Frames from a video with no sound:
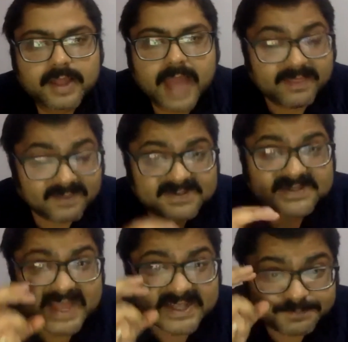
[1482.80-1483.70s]
And this
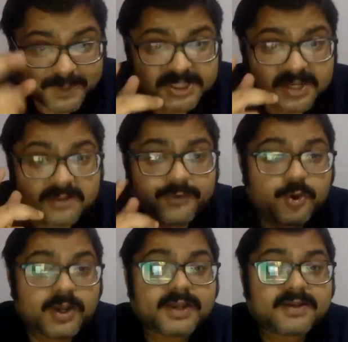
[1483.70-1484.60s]
is especially
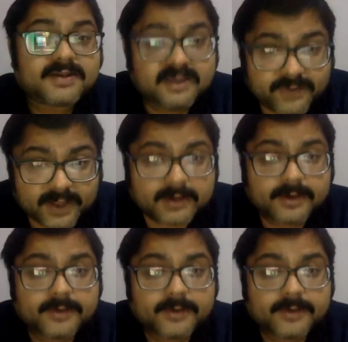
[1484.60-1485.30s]
virulent given